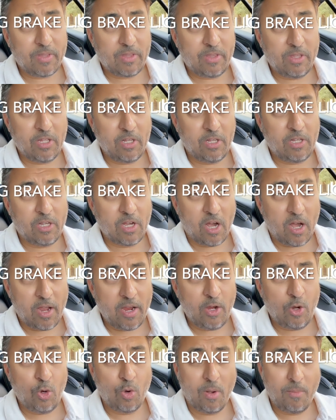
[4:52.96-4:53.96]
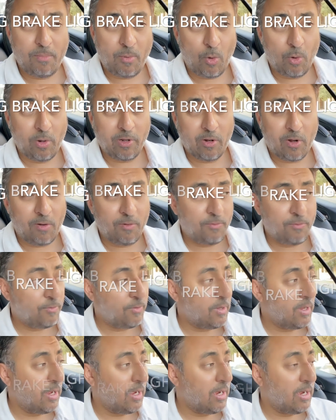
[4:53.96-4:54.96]
the guy who I bought it
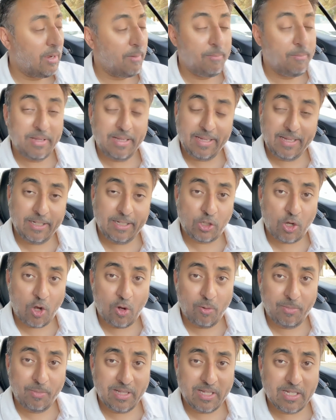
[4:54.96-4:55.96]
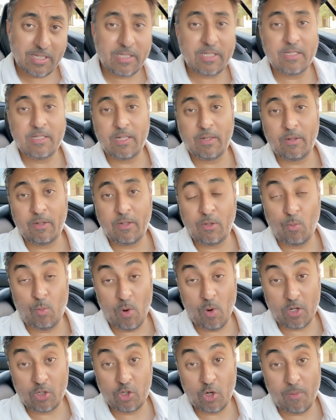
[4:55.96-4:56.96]
off, he told me this in the
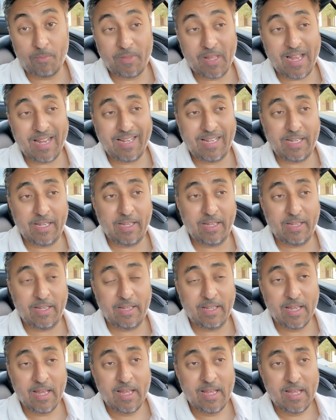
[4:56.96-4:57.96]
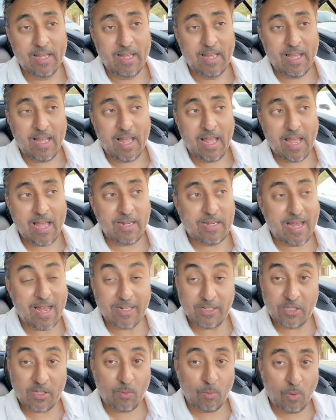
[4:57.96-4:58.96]
workshop that he
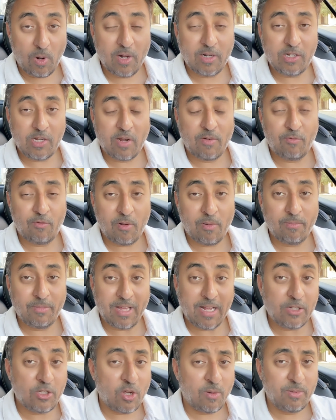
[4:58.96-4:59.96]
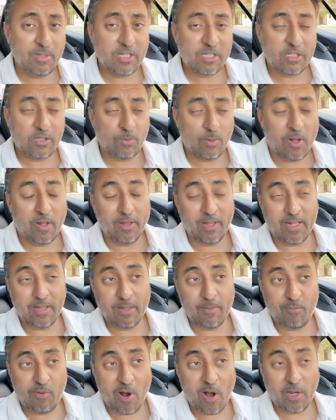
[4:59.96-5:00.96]
had some work done from, they told me this as well,
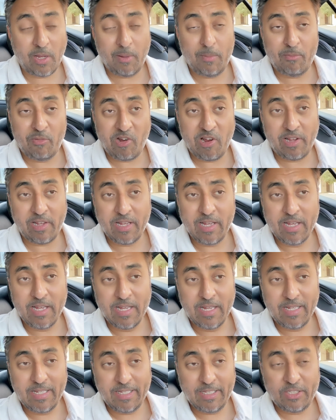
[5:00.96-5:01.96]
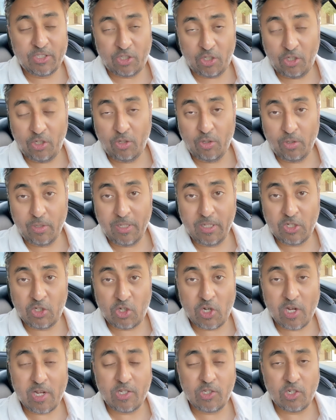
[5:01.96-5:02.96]
that the parking brake ECU needs
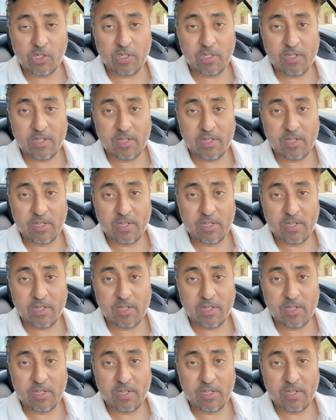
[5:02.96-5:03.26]
changing.